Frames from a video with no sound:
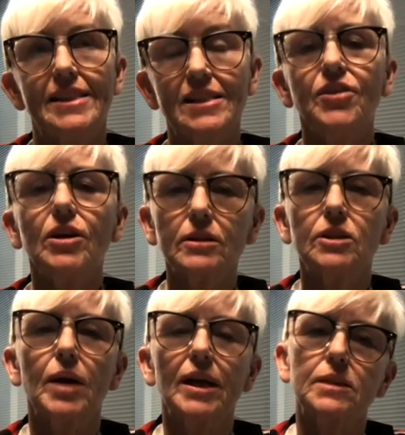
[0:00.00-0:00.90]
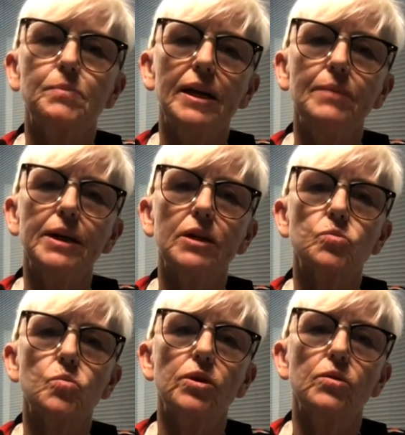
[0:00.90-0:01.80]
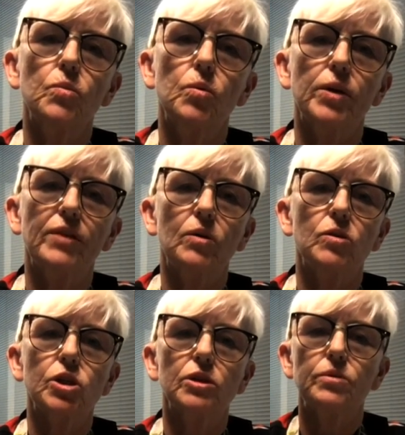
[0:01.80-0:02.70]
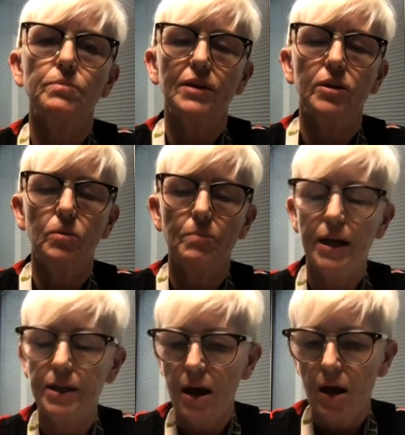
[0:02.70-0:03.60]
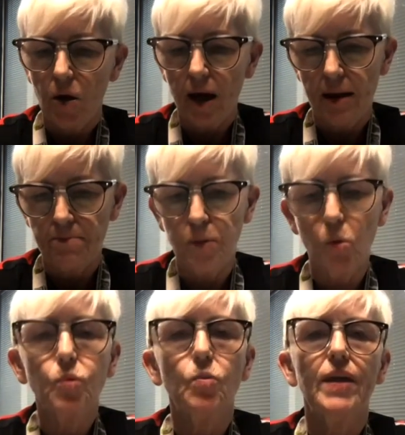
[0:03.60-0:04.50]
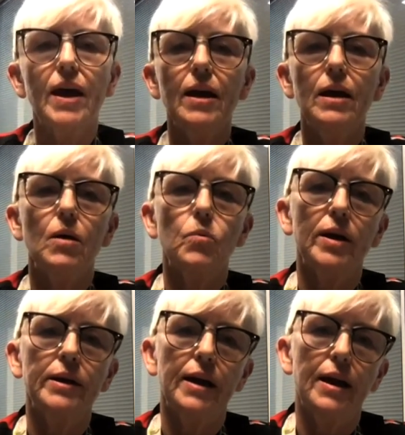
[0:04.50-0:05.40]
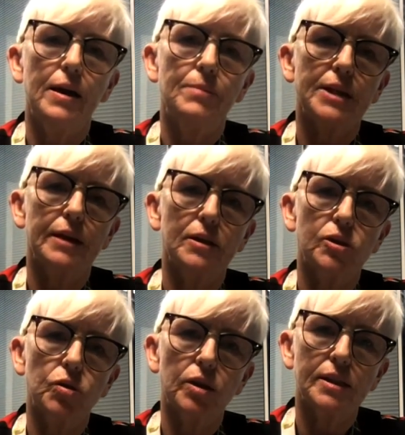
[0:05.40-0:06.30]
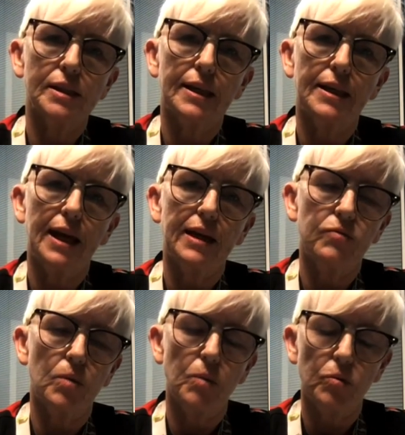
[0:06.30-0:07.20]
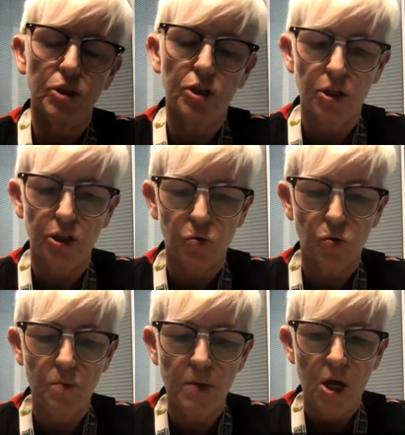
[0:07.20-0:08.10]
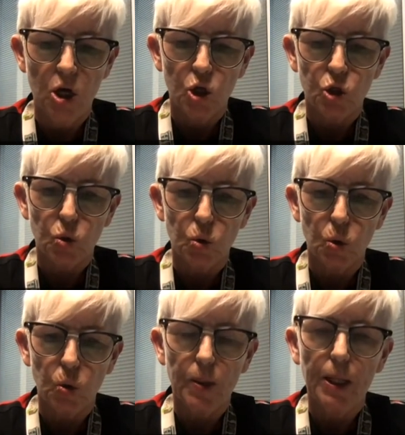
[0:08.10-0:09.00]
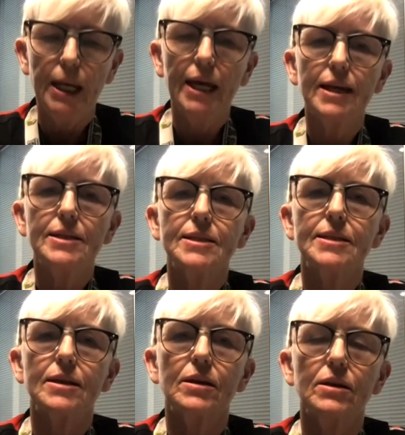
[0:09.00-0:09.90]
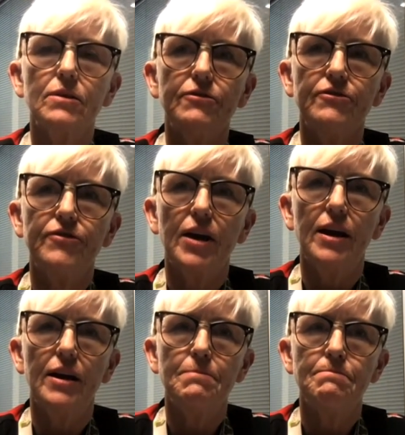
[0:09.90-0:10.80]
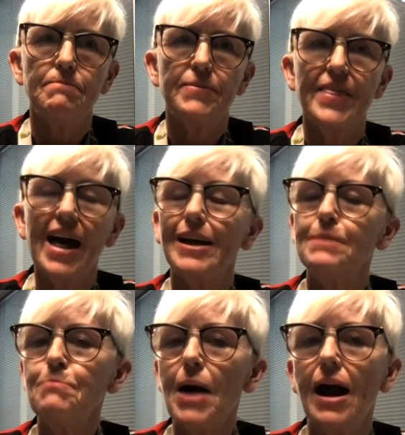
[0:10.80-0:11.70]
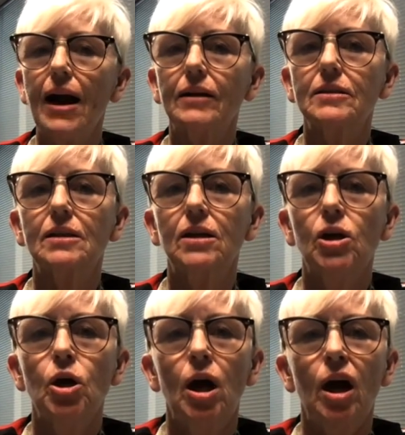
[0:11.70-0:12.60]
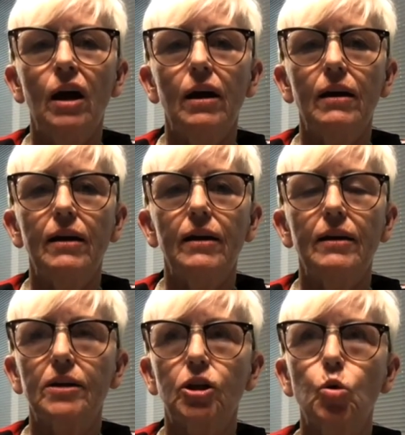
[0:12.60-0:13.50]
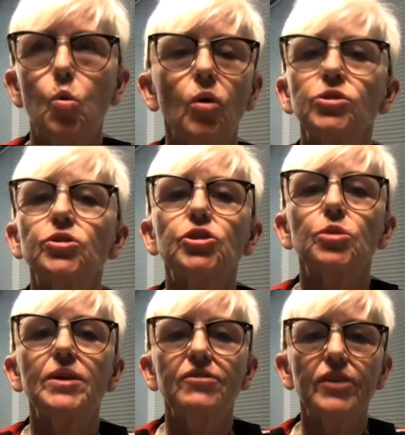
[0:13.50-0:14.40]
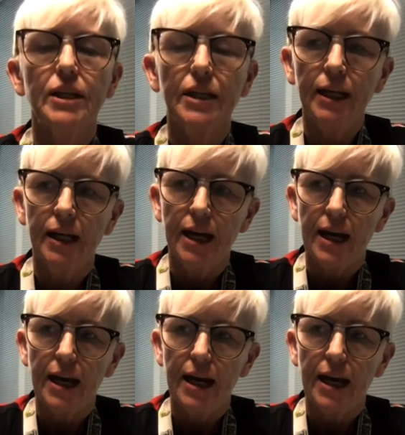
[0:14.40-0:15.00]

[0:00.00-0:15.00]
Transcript: difficult to explain, because one of our children, Matthew and Ben, both were there when Daniel took his life when we returned home. So the layers of that impact go on to infinity.